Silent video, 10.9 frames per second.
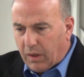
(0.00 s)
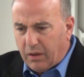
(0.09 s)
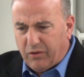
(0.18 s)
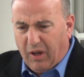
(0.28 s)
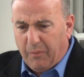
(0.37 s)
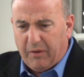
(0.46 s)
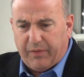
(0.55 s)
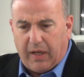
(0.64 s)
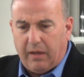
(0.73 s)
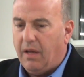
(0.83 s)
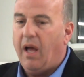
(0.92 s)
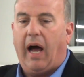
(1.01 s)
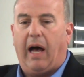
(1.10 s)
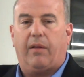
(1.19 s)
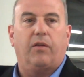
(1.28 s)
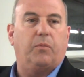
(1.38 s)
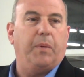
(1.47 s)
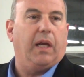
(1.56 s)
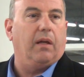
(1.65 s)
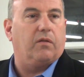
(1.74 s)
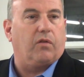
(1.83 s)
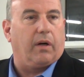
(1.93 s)
some of the, out in the
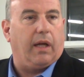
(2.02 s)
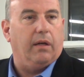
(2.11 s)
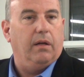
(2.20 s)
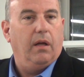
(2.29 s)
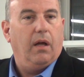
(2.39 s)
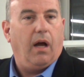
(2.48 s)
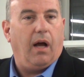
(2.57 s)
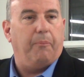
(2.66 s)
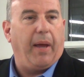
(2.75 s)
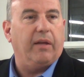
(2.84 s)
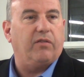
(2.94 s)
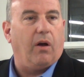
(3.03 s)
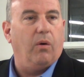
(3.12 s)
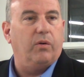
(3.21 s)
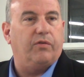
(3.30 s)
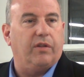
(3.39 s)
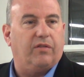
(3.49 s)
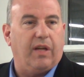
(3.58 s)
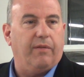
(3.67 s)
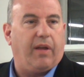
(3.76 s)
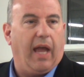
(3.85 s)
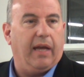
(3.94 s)
speaking circuit, Bezos and
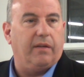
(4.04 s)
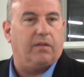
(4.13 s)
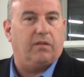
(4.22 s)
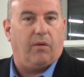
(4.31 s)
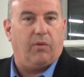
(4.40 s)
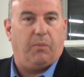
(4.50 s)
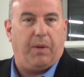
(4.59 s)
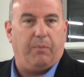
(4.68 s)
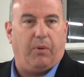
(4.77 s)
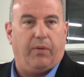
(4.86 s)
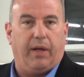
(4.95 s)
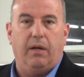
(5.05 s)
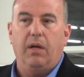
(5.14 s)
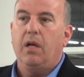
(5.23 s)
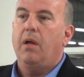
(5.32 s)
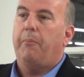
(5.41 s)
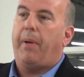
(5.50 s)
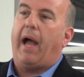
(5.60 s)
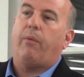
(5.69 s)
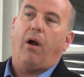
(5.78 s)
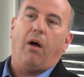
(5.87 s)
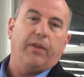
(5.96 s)
Steve Case and some of the people that
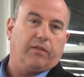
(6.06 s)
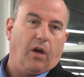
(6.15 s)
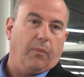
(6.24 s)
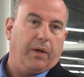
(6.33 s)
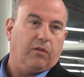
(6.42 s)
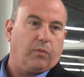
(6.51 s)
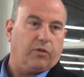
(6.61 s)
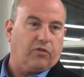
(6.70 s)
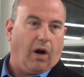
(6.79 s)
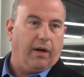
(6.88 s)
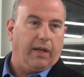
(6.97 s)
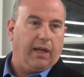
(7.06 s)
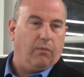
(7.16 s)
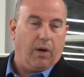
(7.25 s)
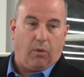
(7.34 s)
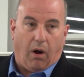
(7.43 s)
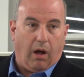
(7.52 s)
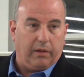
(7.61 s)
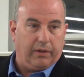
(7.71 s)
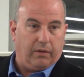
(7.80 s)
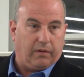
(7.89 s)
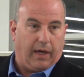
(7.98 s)
back when all these companies were starting, and we were all
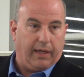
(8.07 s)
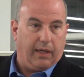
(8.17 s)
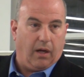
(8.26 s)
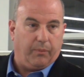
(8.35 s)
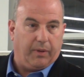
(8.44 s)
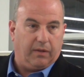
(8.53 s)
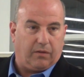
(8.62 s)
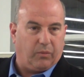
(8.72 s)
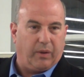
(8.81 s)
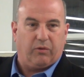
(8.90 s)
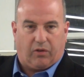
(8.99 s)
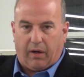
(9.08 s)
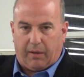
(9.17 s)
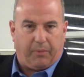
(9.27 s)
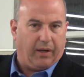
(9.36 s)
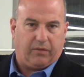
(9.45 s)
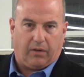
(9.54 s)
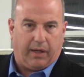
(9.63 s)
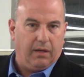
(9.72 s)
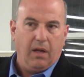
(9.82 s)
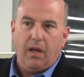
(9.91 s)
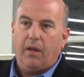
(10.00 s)
little tiny companies because we were starting
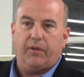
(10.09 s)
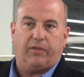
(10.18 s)
Priceline the